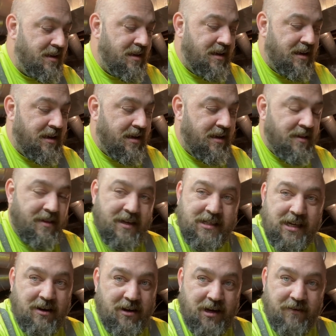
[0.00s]
Uh, that's
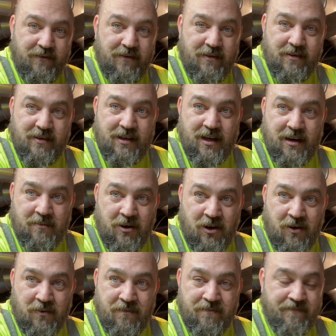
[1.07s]
how I've done them
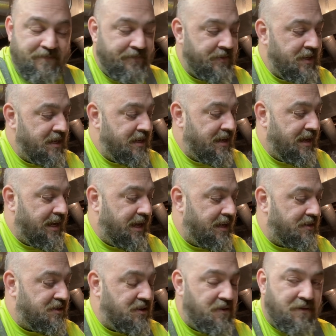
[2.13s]
all. And
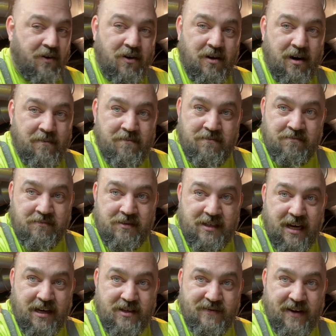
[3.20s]
so far, I'm
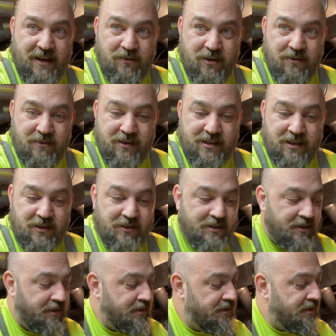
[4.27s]
satisfied with the results.
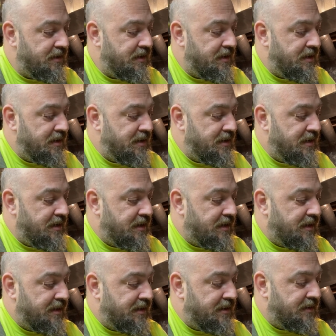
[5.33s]

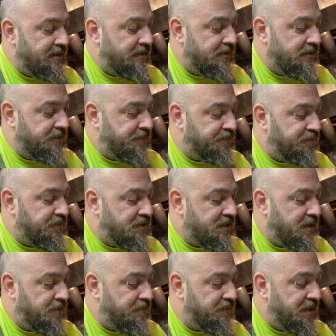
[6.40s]
Uh,
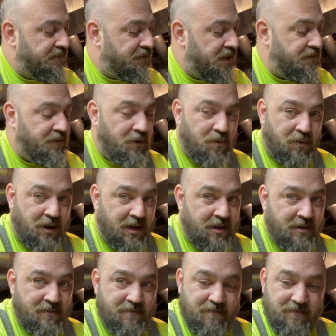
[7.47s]
so if, if you want to
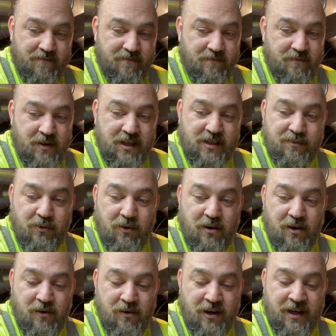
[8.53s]
explore
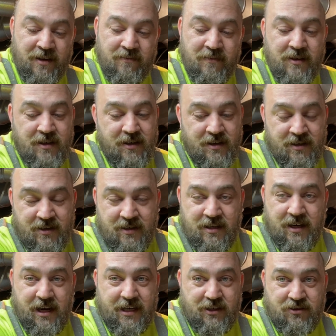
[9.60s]
honing,
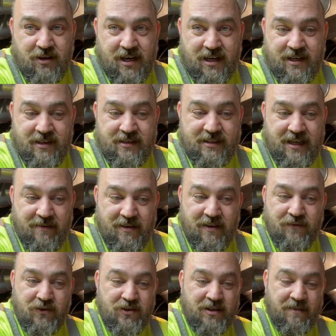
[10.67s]
I try to save that
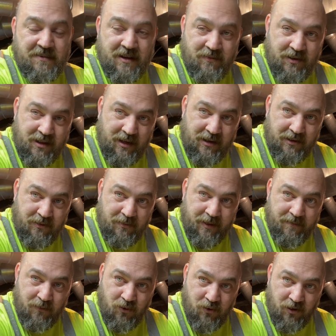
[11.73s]
for something with a little bit
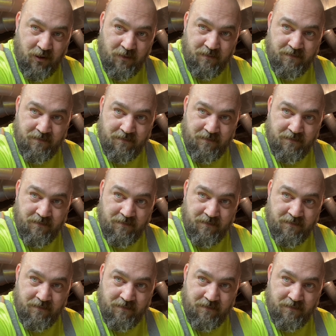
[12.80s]
more